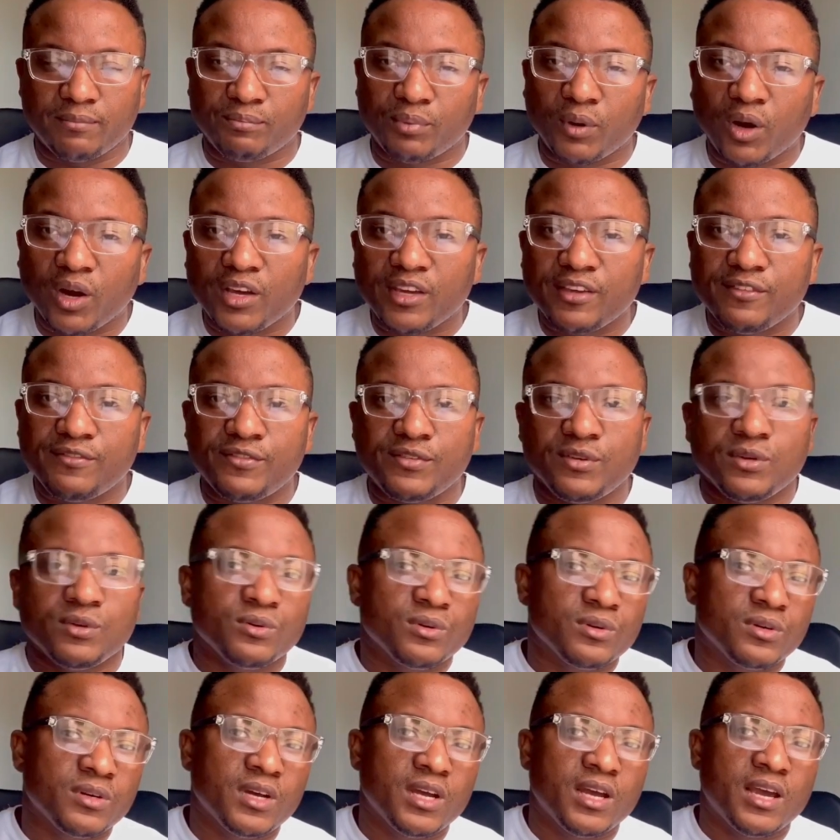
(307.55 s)
But if
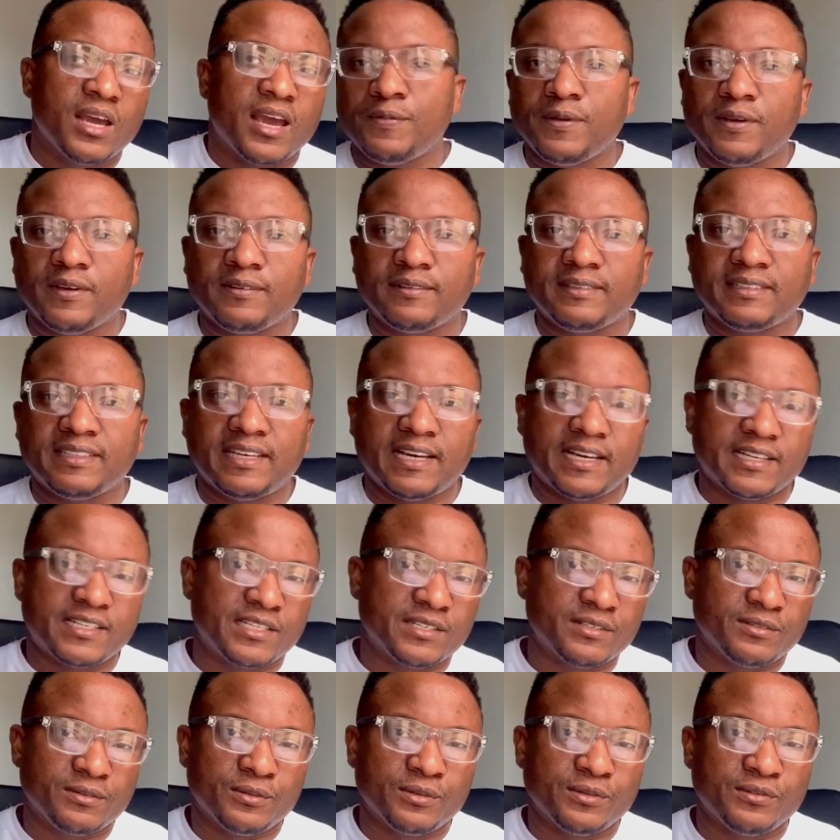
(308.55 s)
you've been
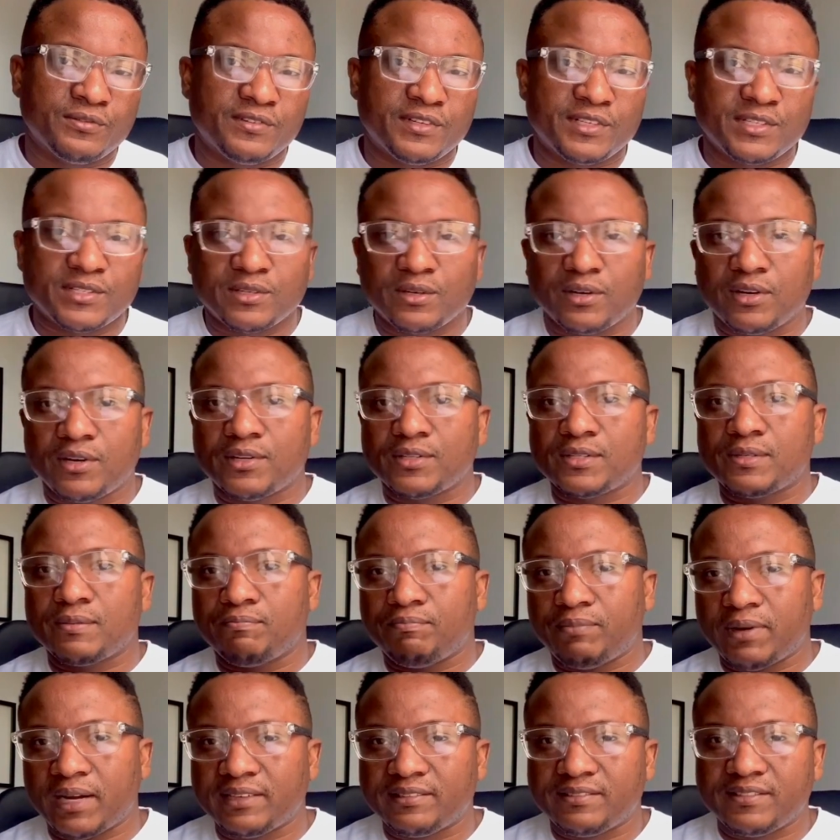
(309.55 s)
getting good results,
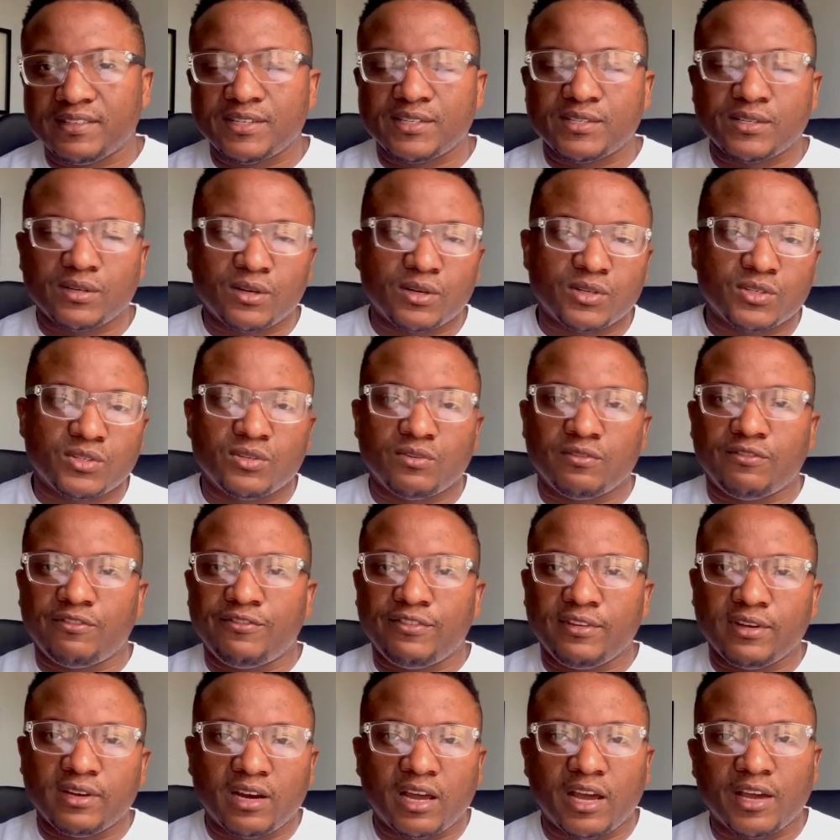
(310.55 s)
bad results, you
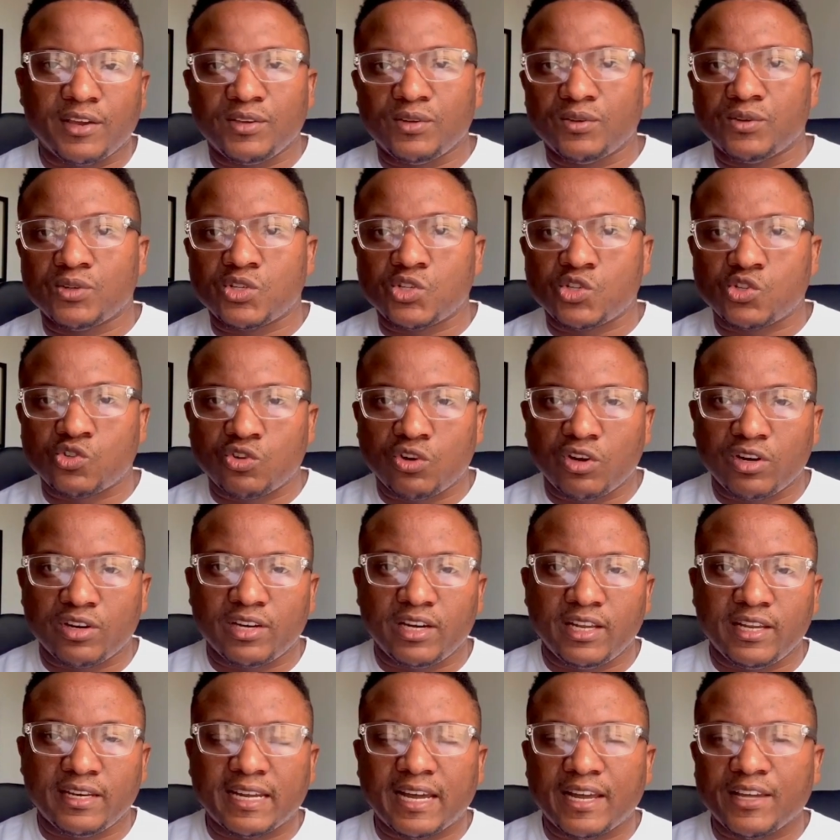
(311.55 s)
feel like you're
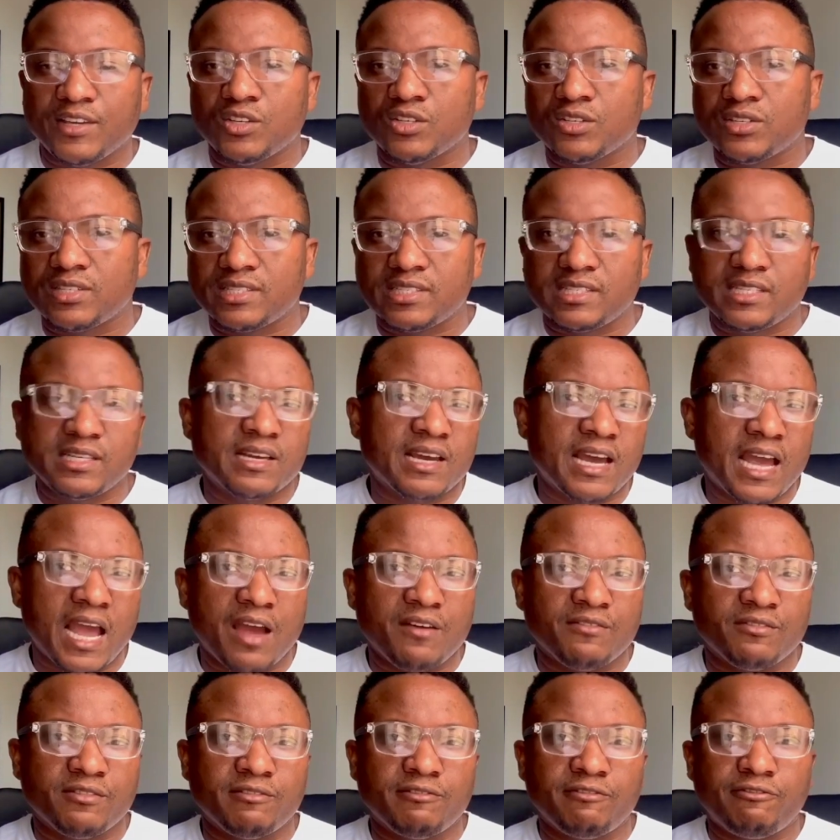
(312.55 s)
struggling and you still
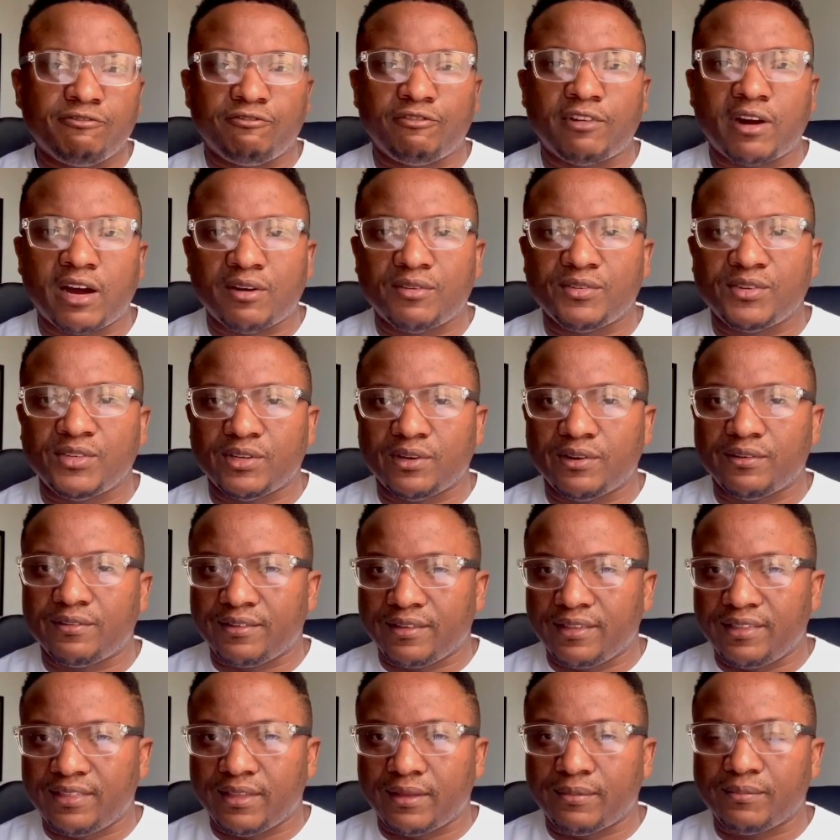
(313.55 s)
haven't found your
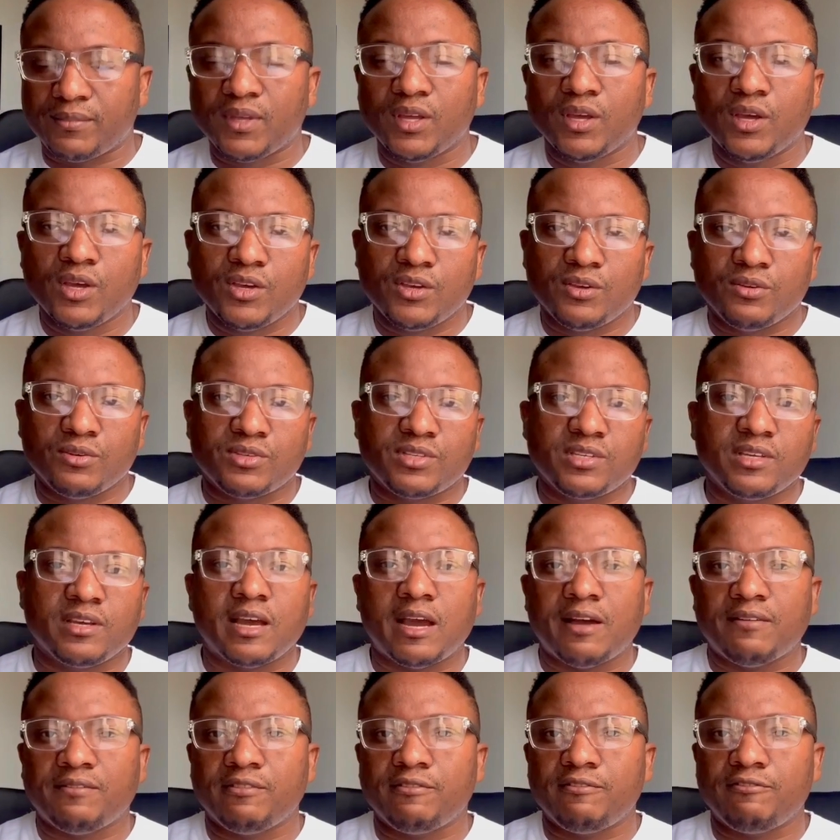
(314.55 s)
rhythm, you still
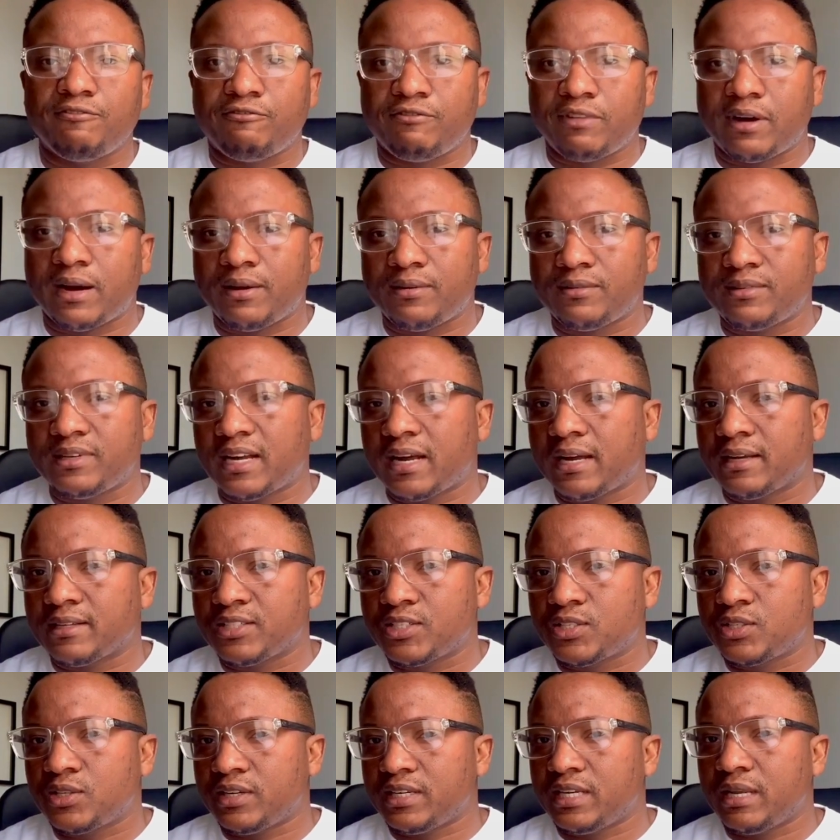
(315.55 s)
haven't found that
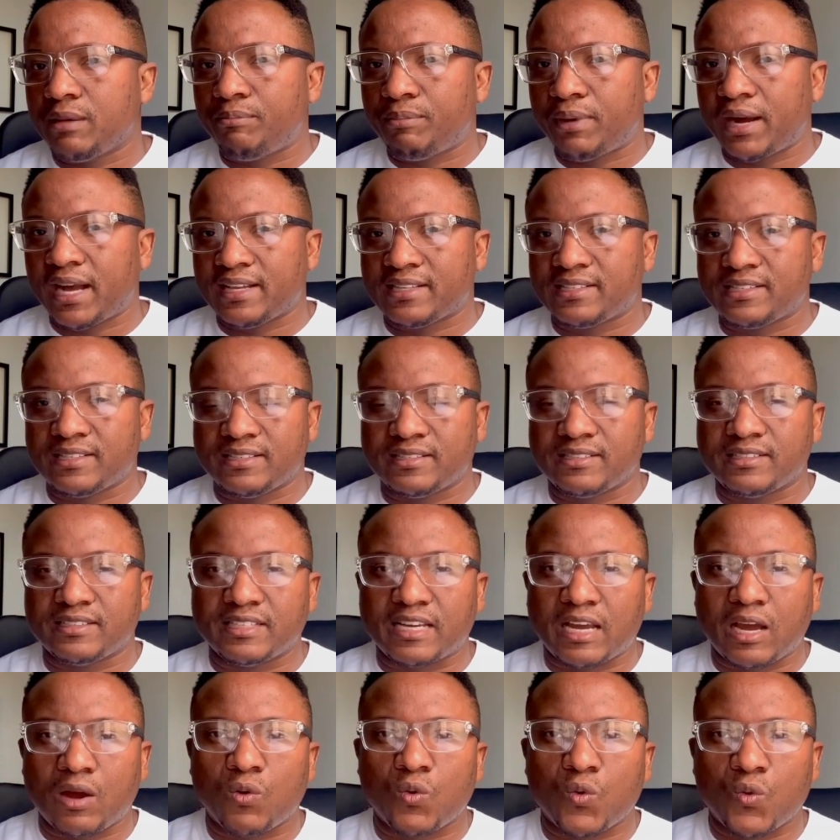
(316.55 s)
study pattern
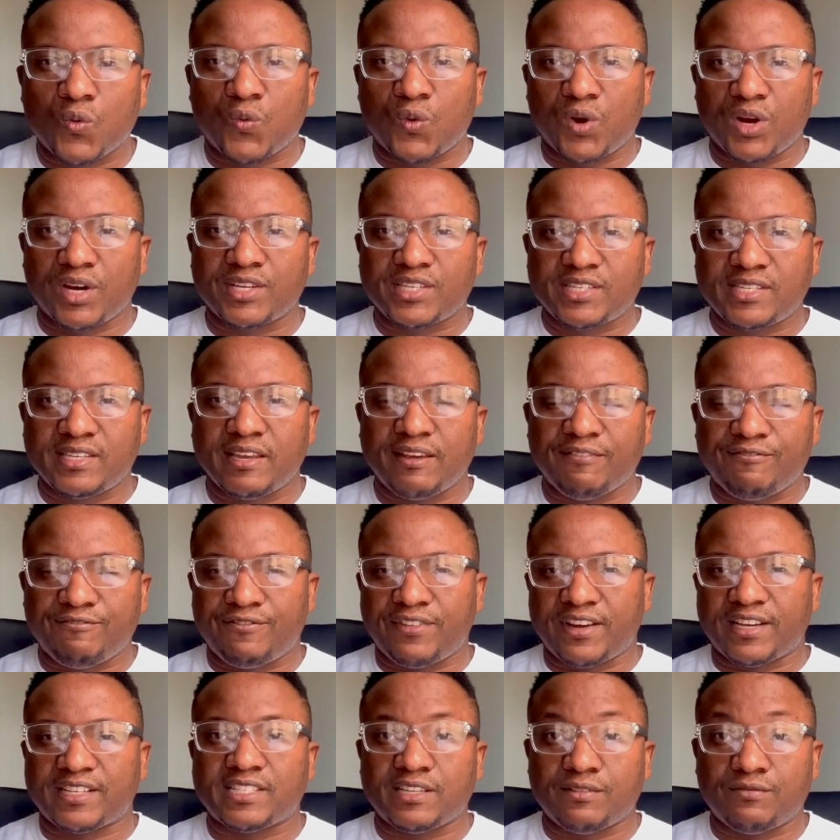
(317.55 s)
that works
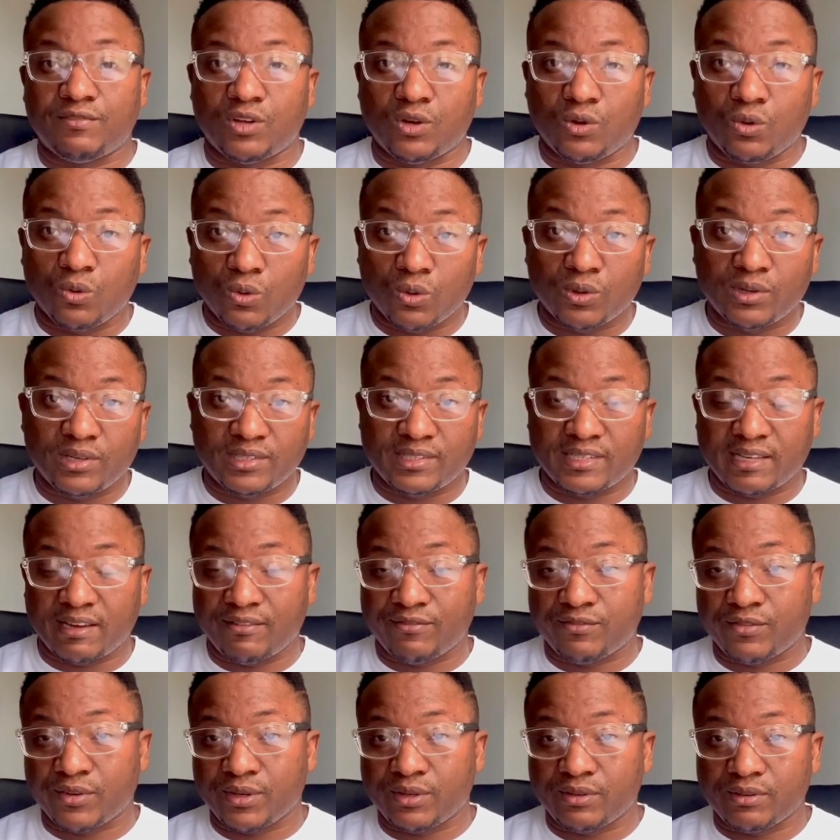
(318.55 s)
effectively all the time
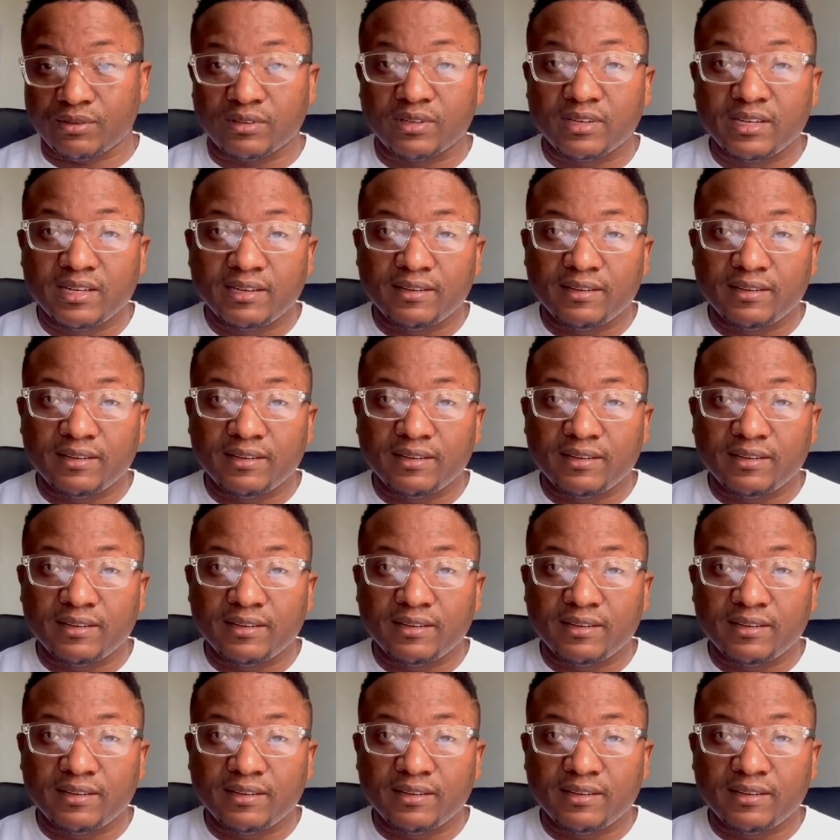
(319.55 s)
for you,